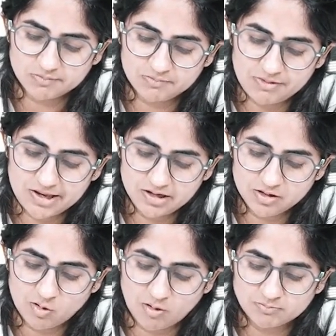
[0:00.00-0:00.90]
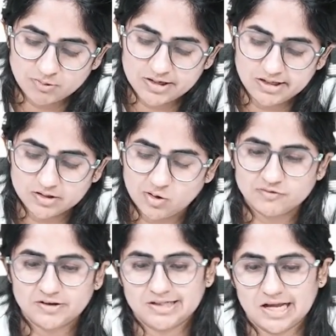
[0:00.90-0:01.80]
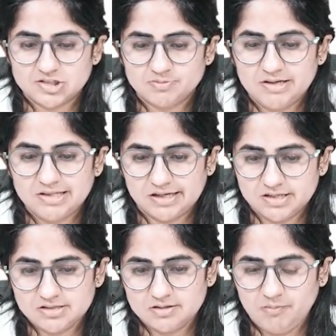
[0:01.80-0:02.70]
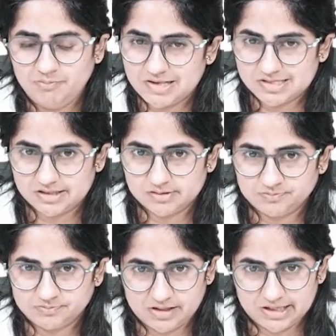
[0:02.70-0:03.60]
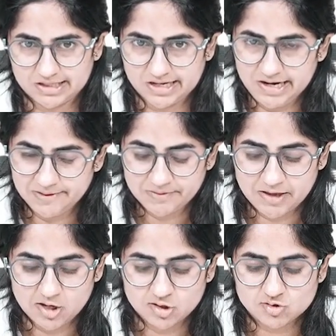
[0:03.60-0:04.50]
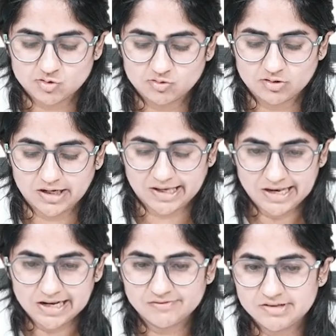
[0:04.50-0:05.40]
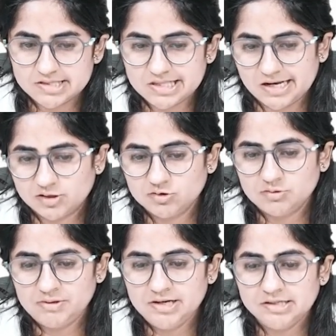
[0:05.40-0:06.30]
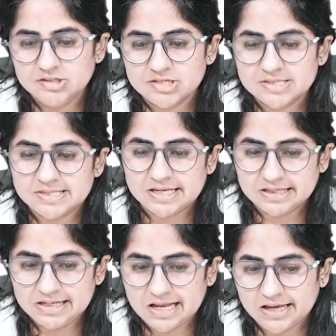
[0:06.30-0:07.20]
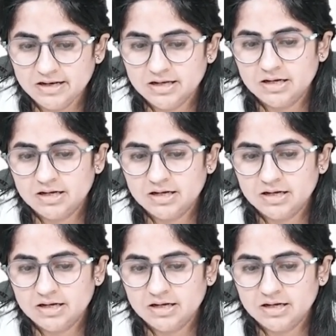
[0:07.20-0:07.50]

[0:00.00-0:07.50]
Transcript: main component of attachment that is present, right? So, again, I will like to repeat in just single line: